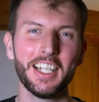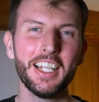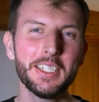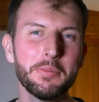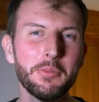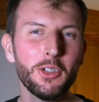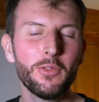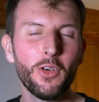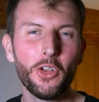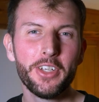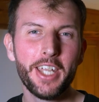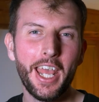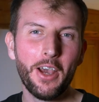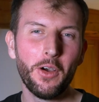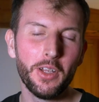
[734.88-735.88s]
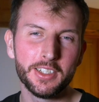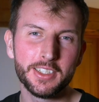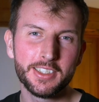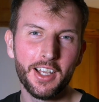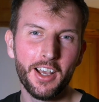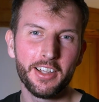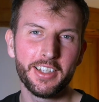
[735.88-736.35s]
So let's move on now and
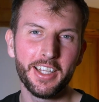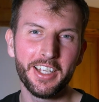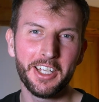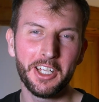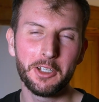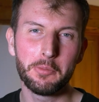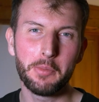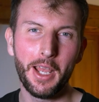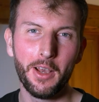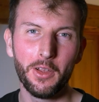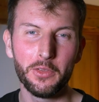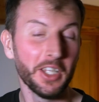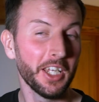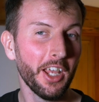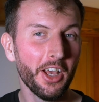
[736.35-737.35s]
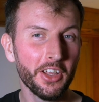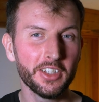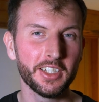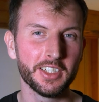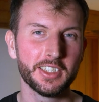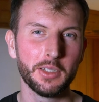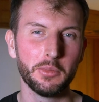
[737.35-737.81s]
start thinking about the
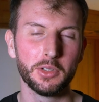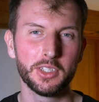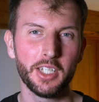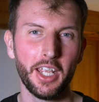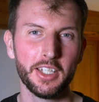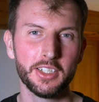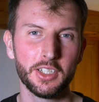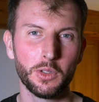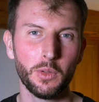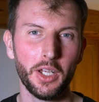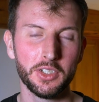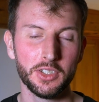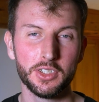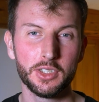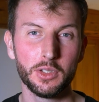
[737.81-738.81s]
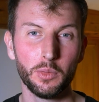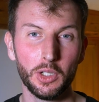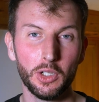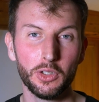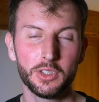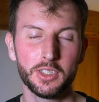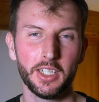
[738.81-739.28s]
other simultaneous equations that we
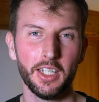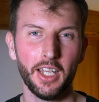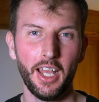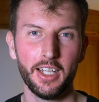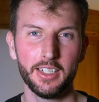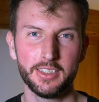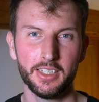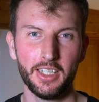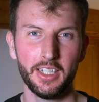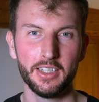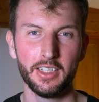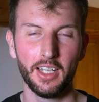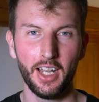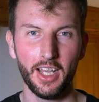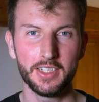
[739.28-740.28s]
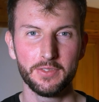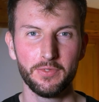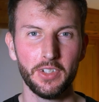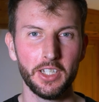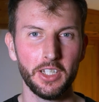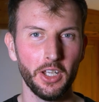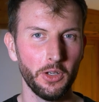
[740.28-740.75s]
looked at in the last
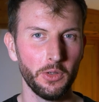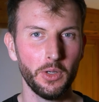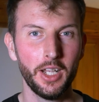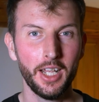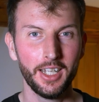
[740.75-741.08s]
video.